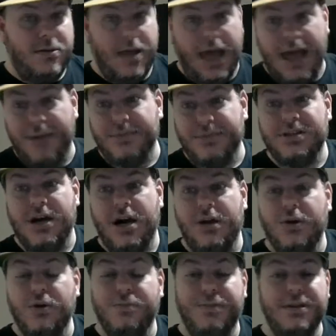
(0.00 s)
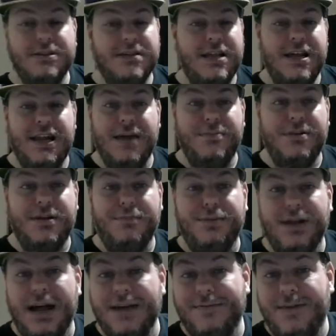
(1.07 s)
the Amazon opens, and then I'm going to
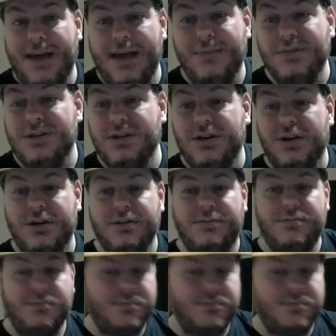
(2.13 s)
apply for Amazon